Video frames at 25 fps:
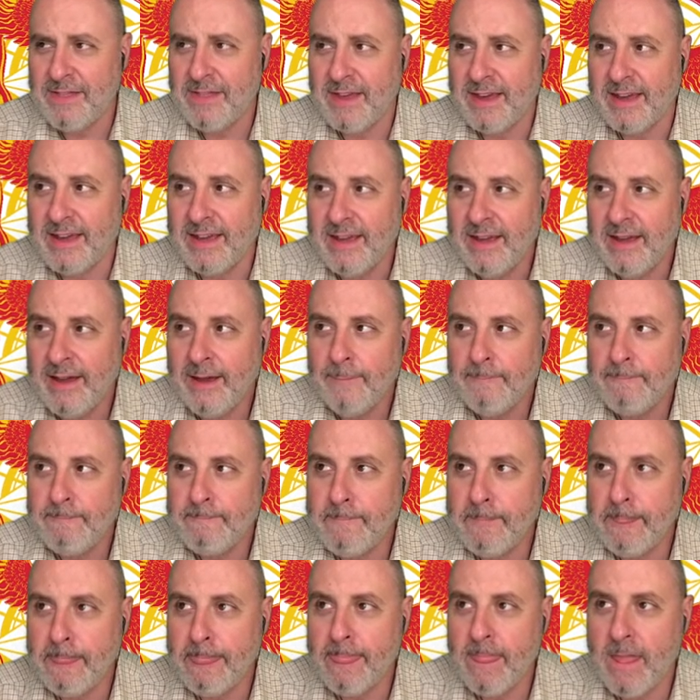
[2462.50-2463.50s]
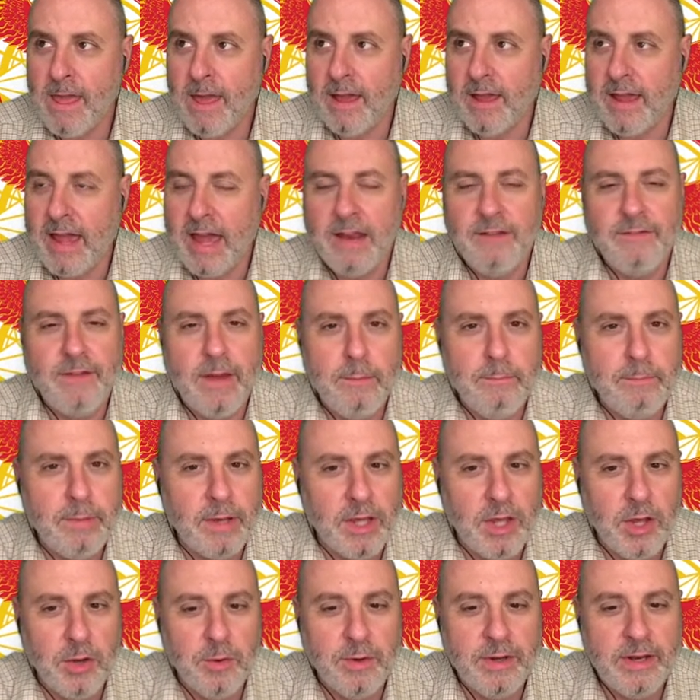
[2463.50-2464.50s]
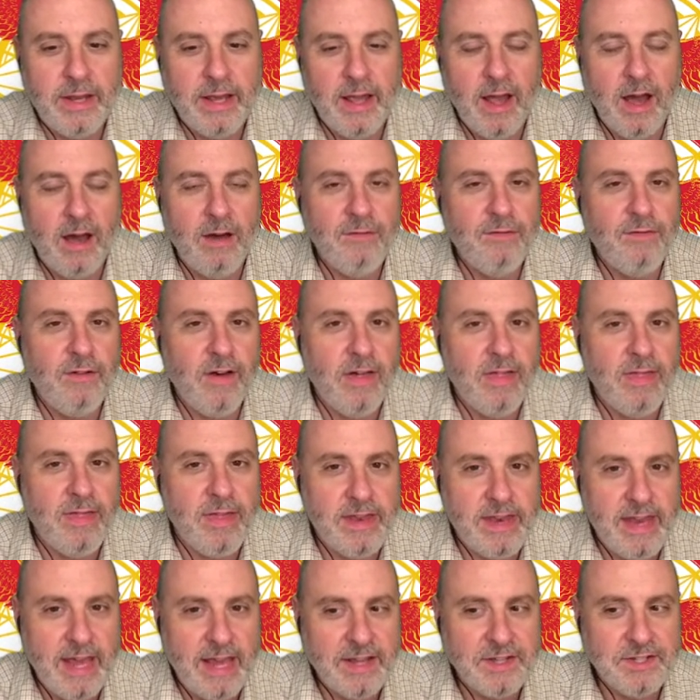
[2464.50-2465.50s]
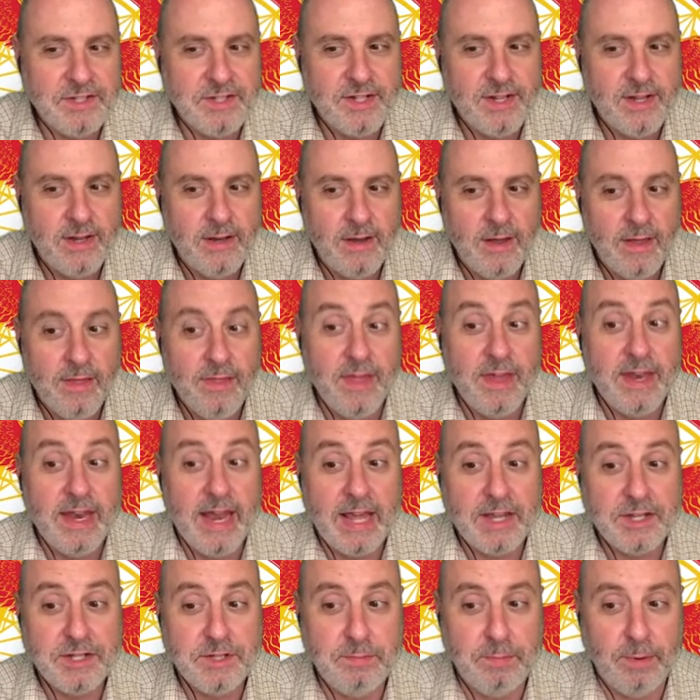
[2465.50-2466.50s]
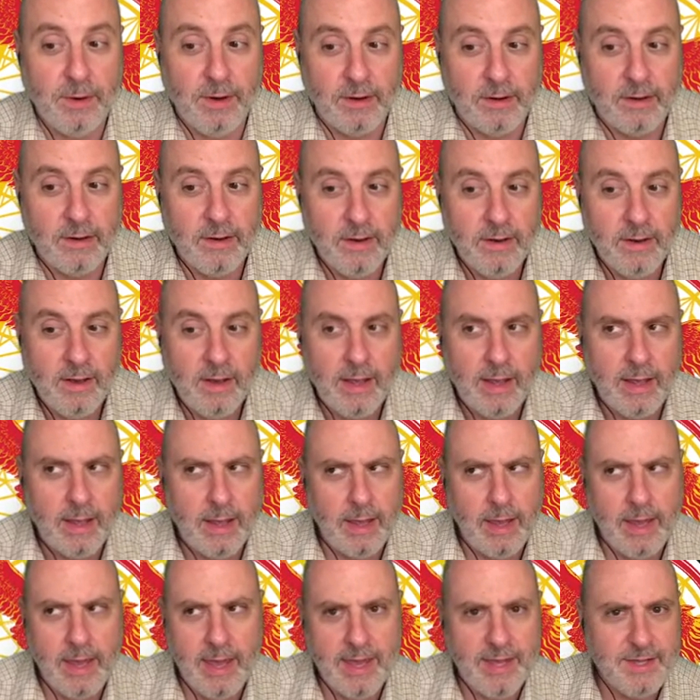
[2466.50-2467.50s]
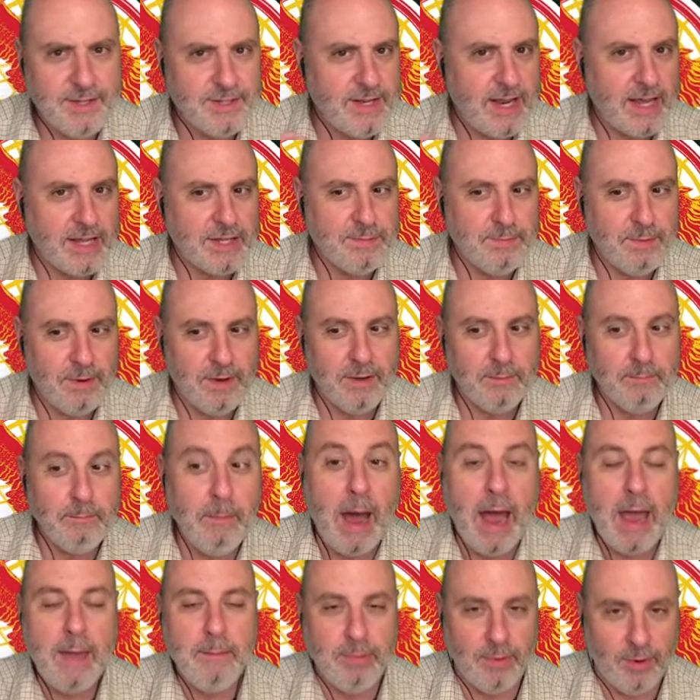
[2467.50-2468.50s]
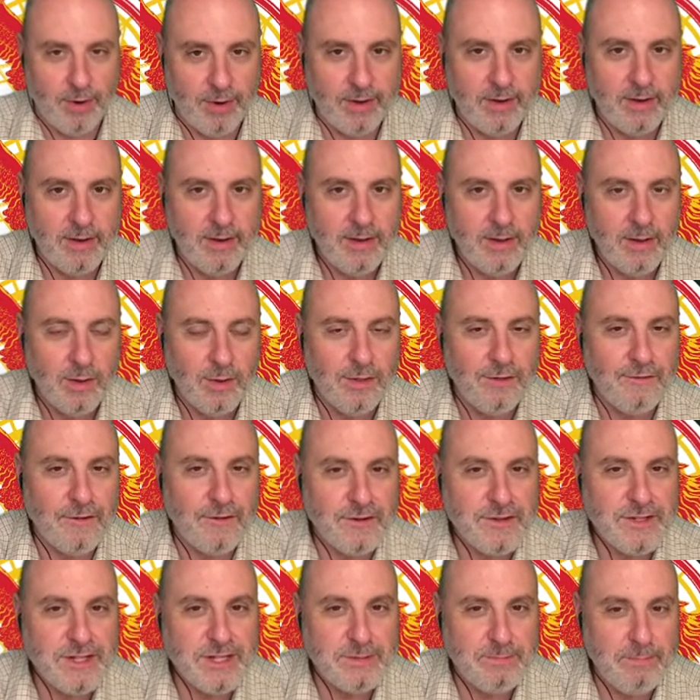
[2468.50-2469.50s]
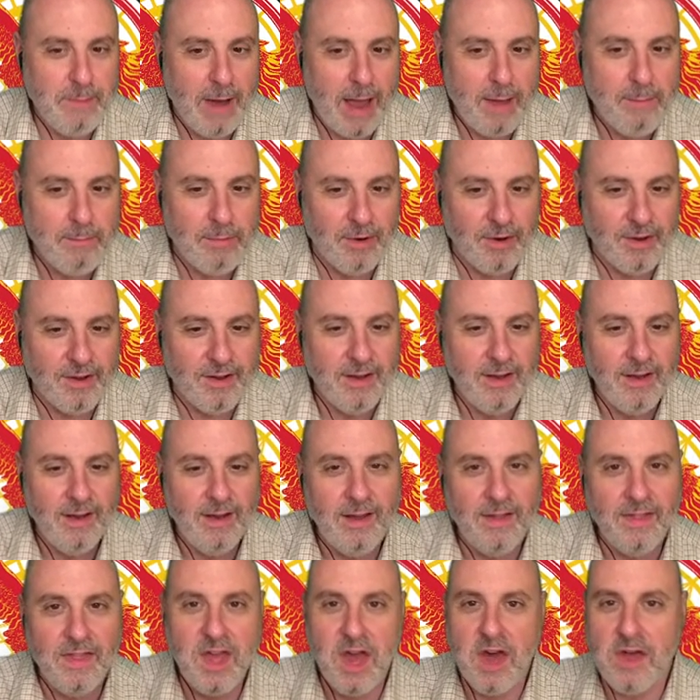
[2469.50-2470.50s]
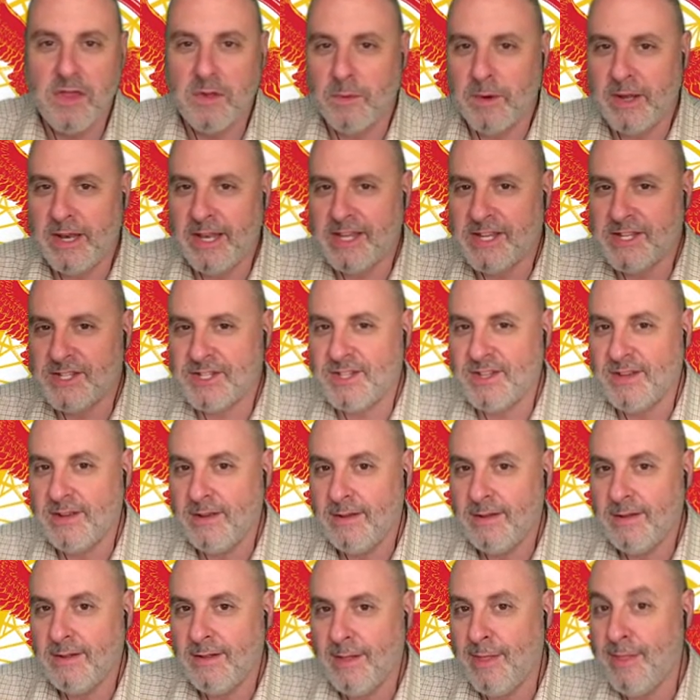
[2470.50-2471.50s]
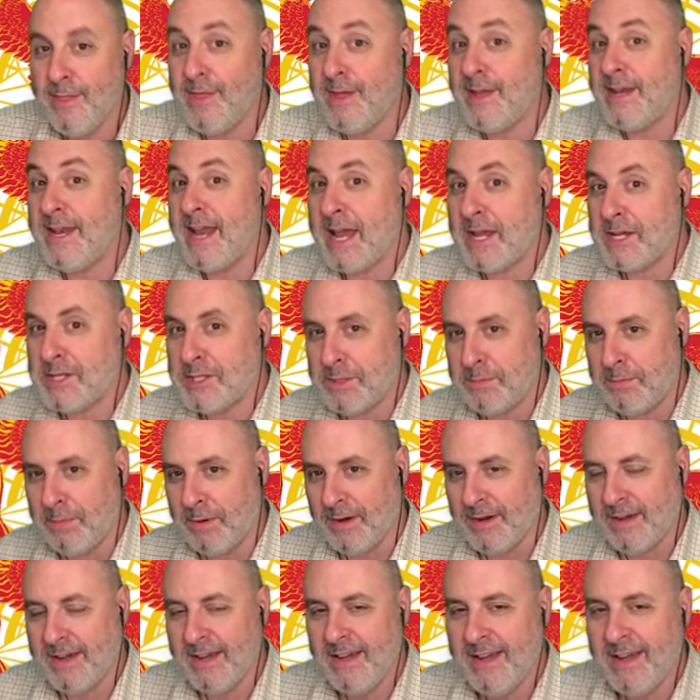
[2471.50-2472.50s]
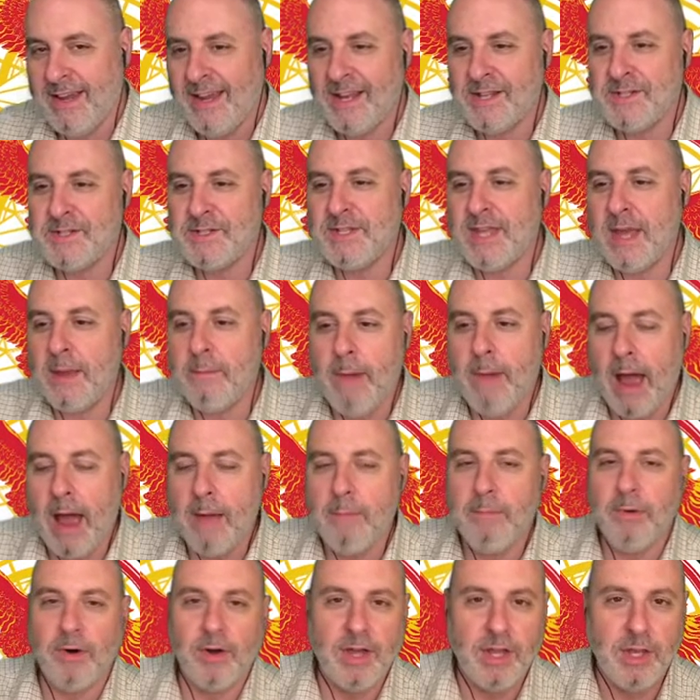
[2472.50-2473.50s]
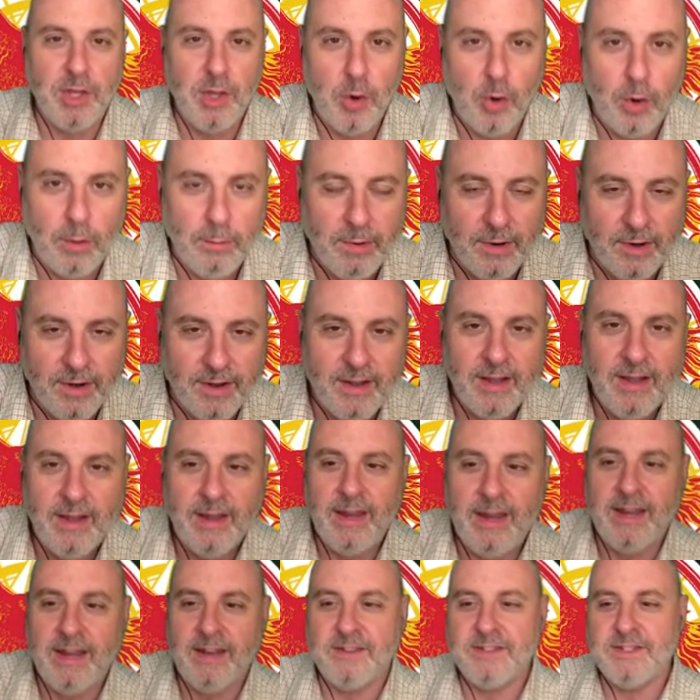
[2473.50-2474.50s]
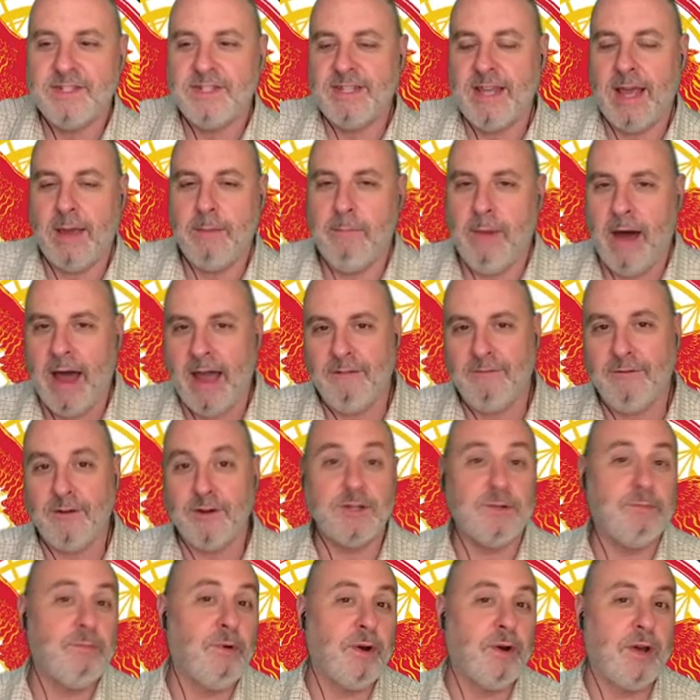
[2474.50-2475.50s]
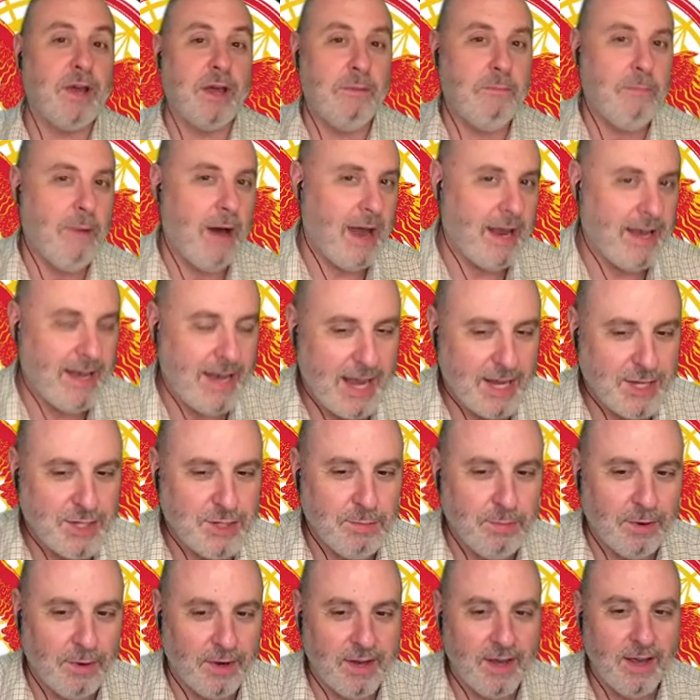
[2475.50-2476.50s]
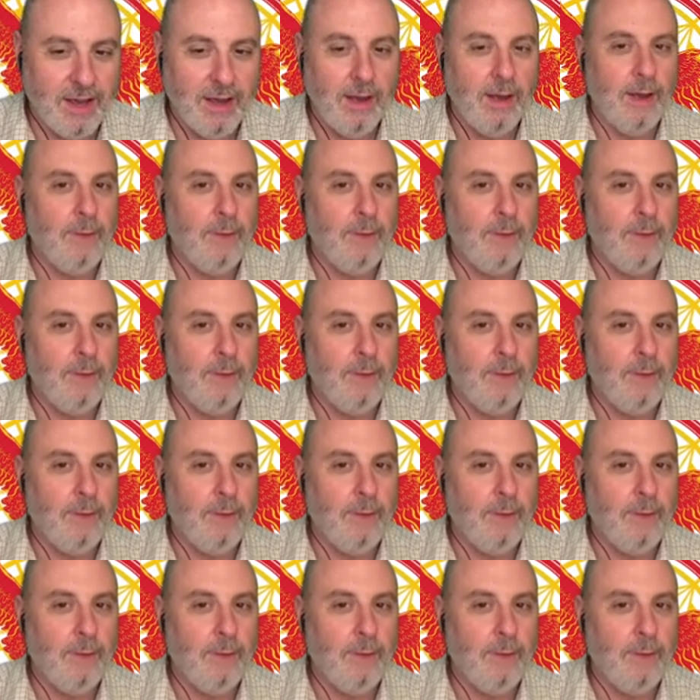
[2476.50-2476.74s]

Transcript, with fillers: the kind of ambiguity of the next, the next book, his next book, my book. The first is my book. The other one is the next book. He doesn't say my book and your book. He doesn't say my first book and my next book.